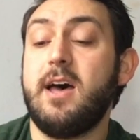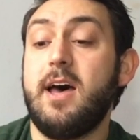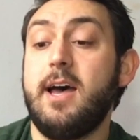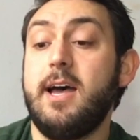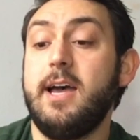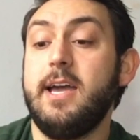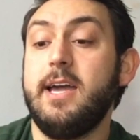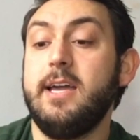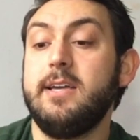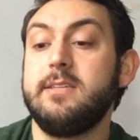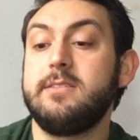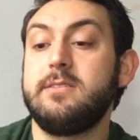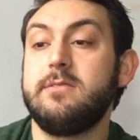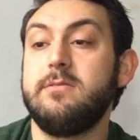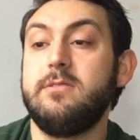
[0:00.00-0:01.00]
I
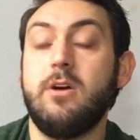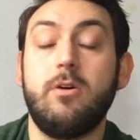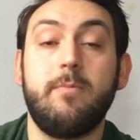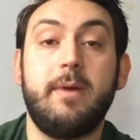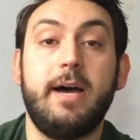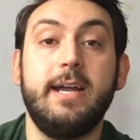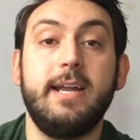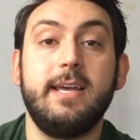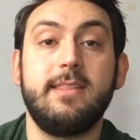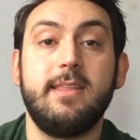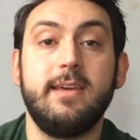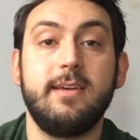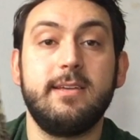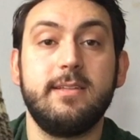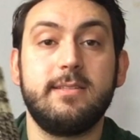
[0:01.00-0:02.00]
don't mind. I
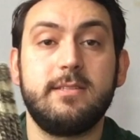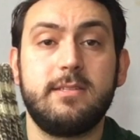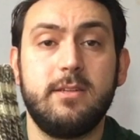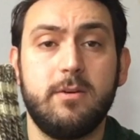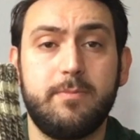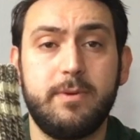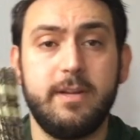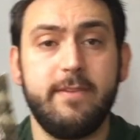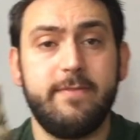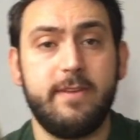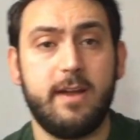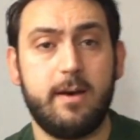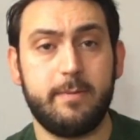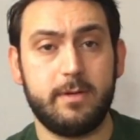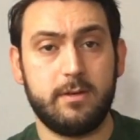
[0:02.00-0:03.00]
think it's still pretty
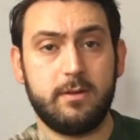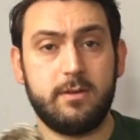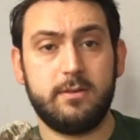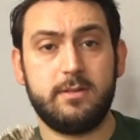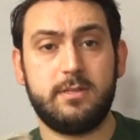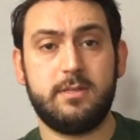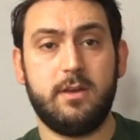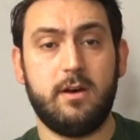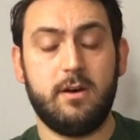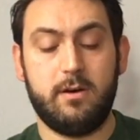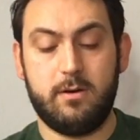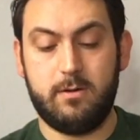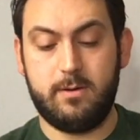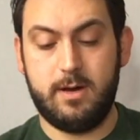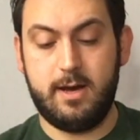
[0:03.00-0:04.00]
phenomenal.
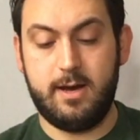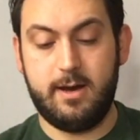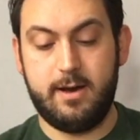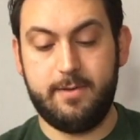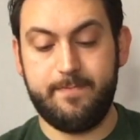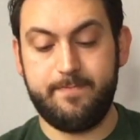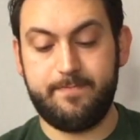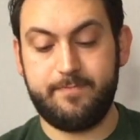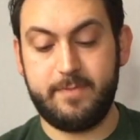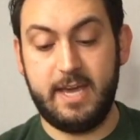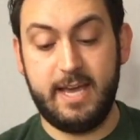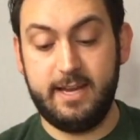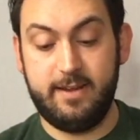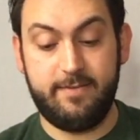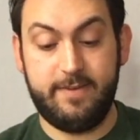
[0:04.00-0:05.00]
So,
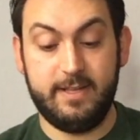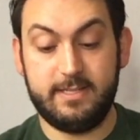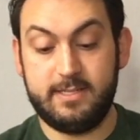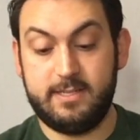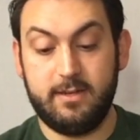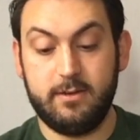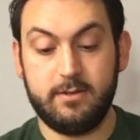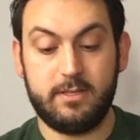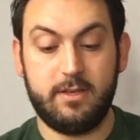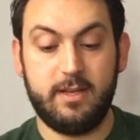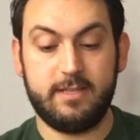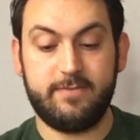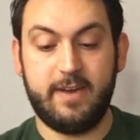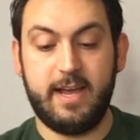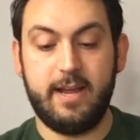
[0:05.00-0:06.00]
and it fits still, so
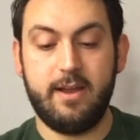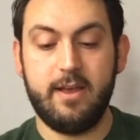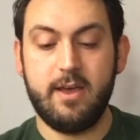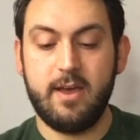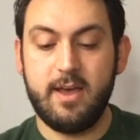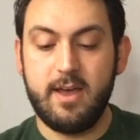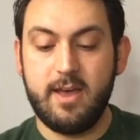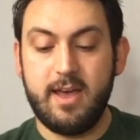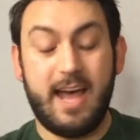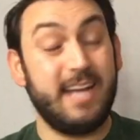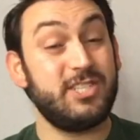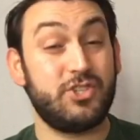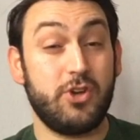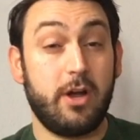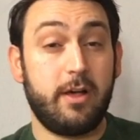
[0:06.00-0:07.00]
that's fine. I
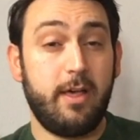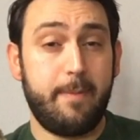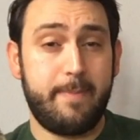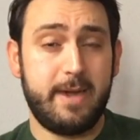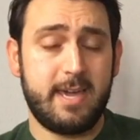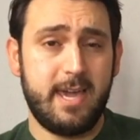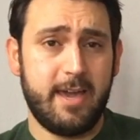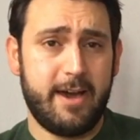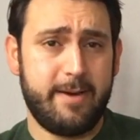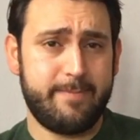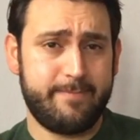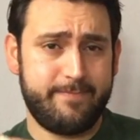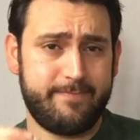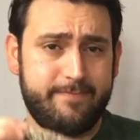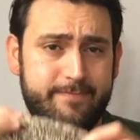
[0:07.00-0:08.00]
struggle at picking up.
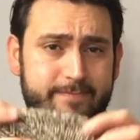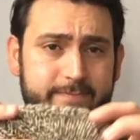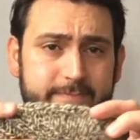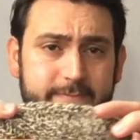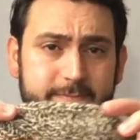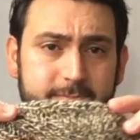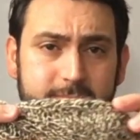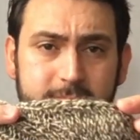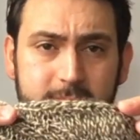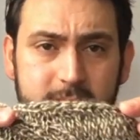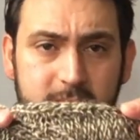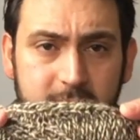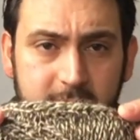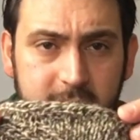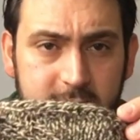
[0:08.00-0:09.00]

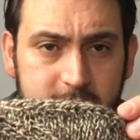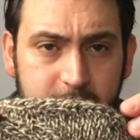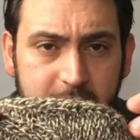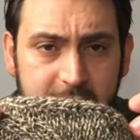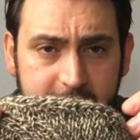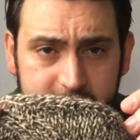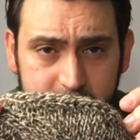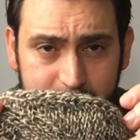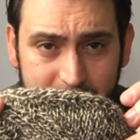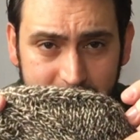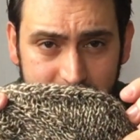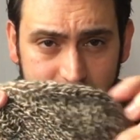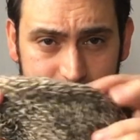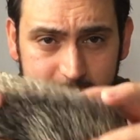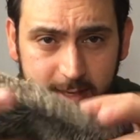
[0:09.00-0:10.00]
So here's where you have to
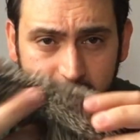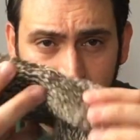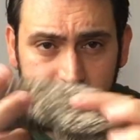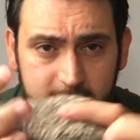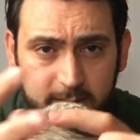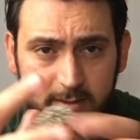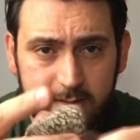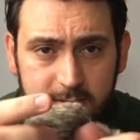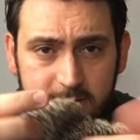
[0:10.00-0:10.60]
pick up the heel.